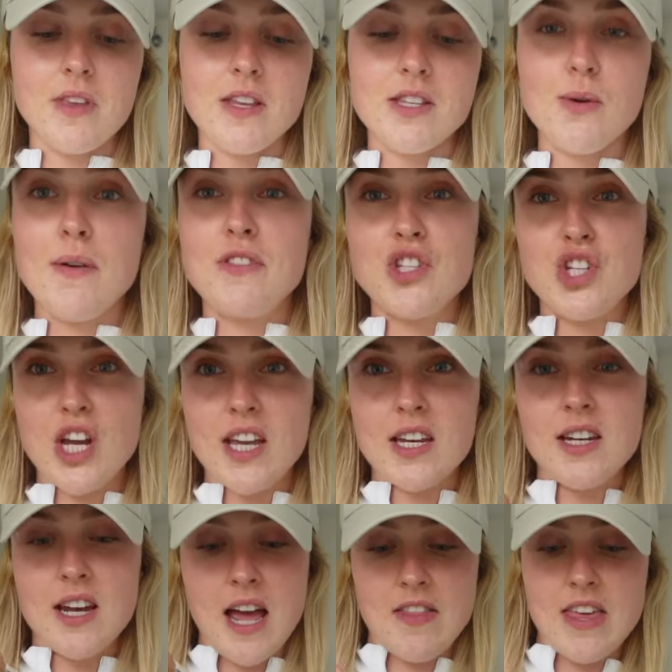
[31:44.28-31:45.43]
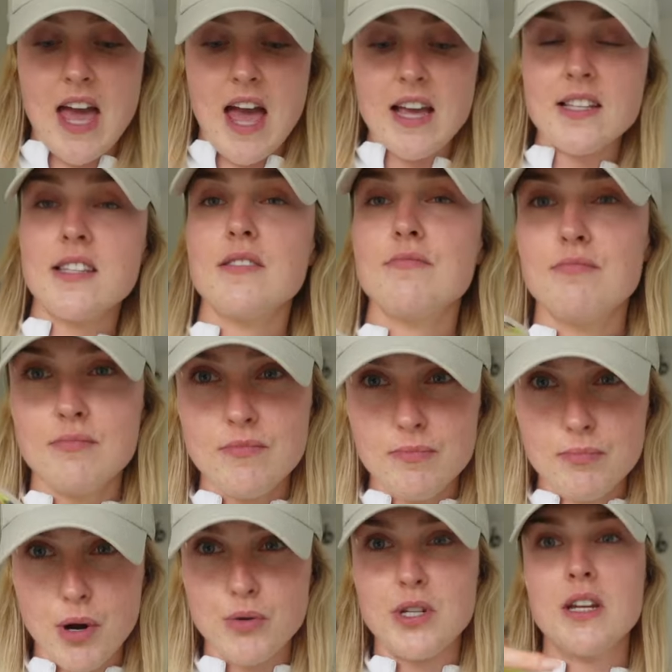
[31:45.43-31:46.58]
So I have the chicken and the eggs,
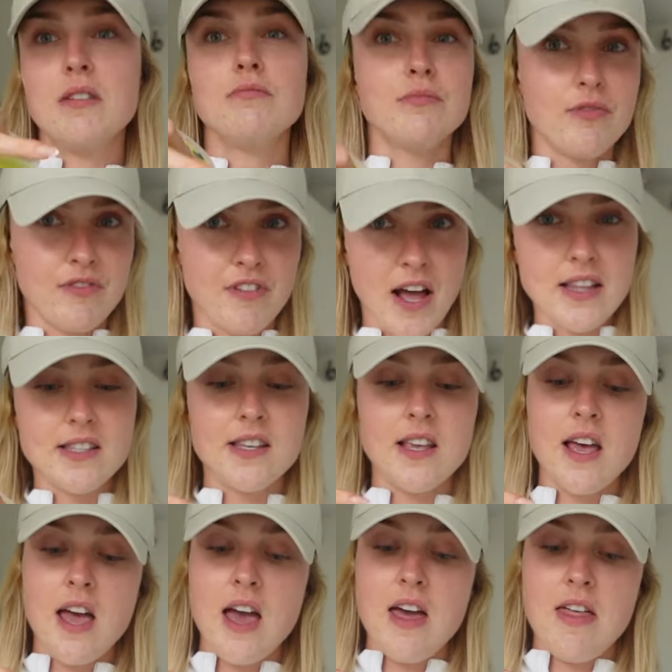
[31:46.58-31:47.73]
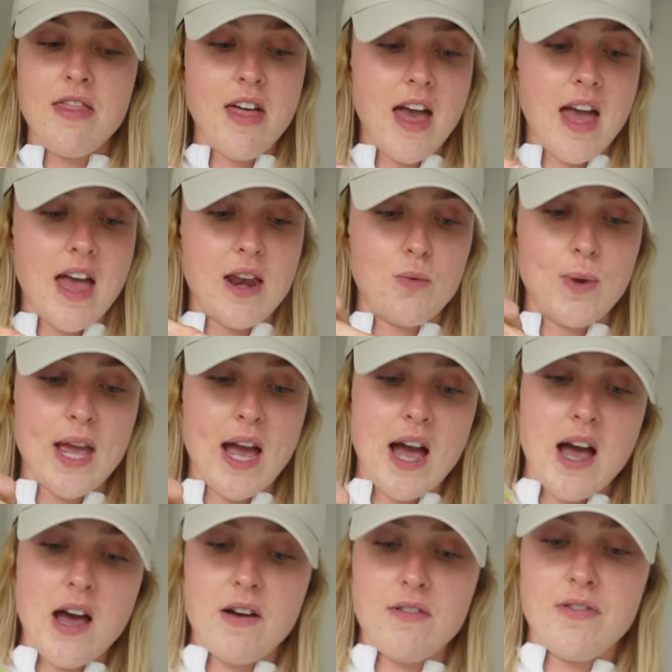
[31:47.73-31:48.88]
protein, fats. Then we
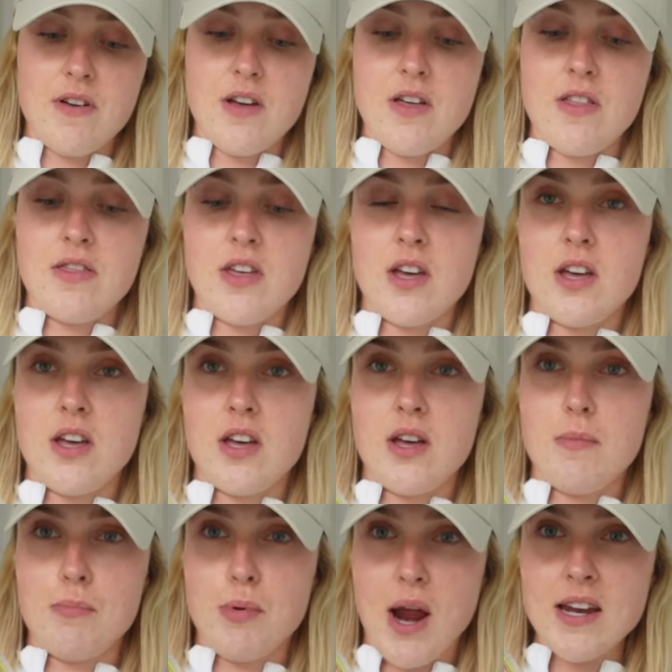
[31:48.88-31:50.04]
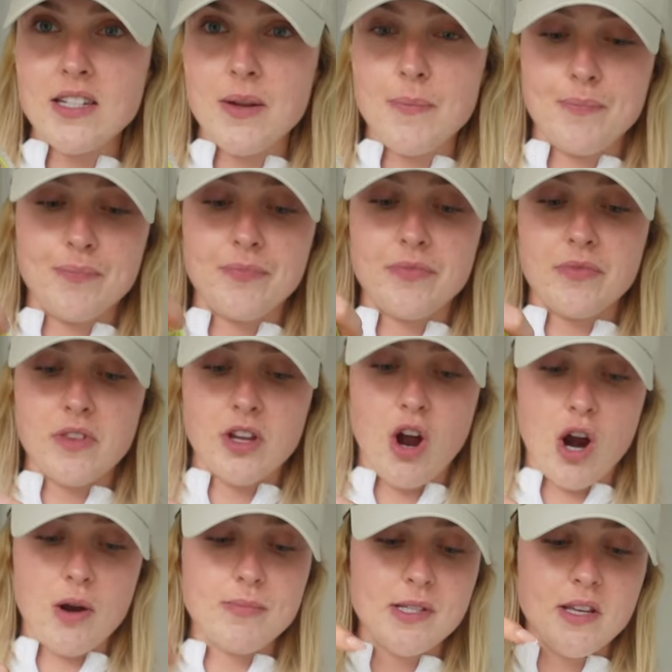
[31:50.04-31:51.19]
have the bread,
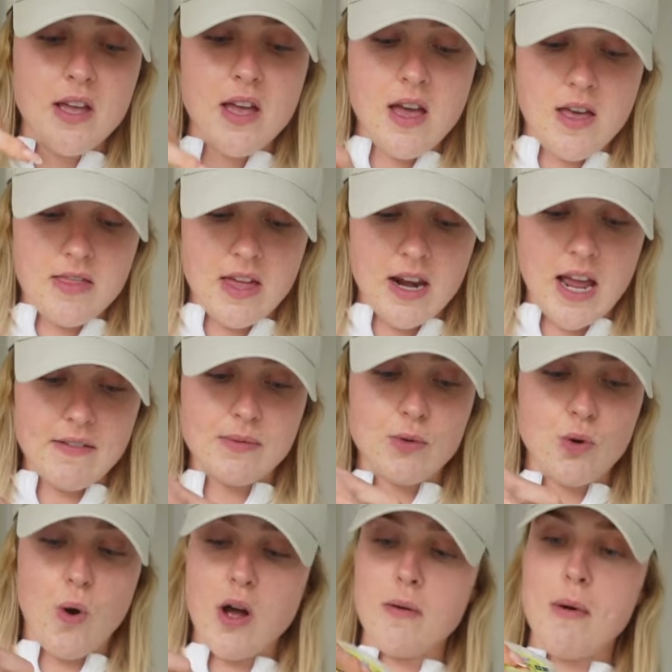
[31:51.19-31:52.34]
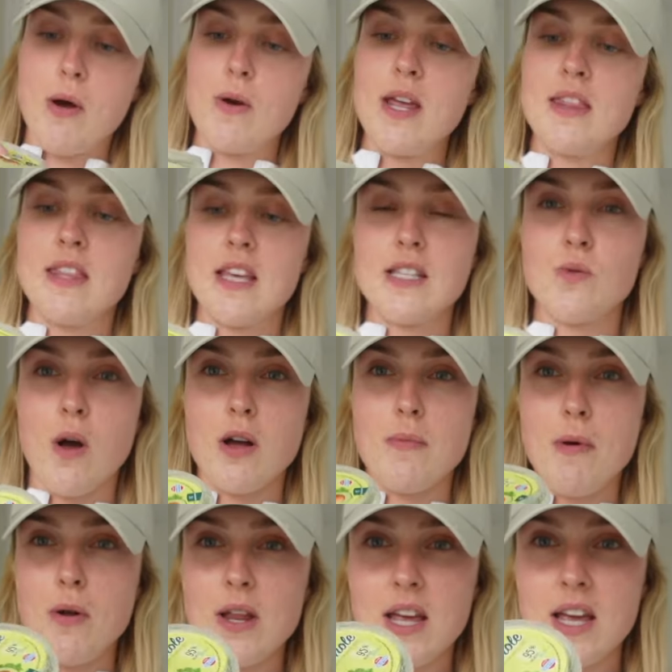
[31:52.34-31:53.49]
carbs. Then I have some guacamole. This
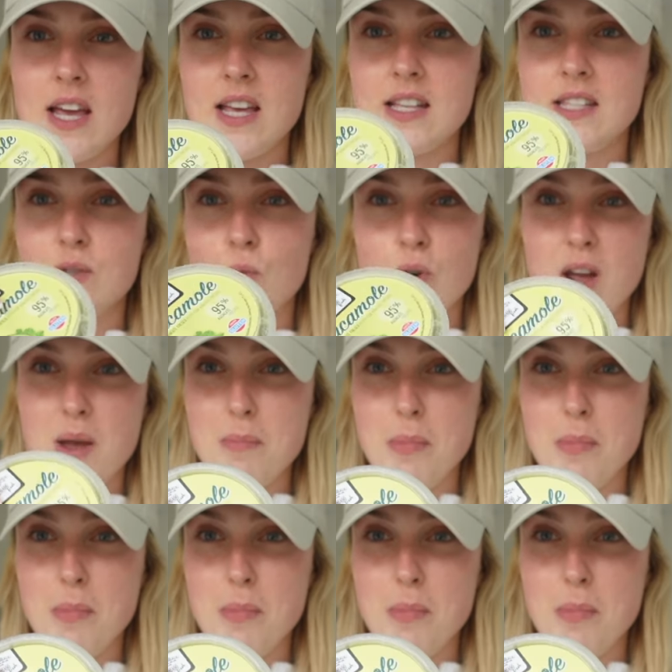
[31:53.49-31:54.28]
guacamole is the one I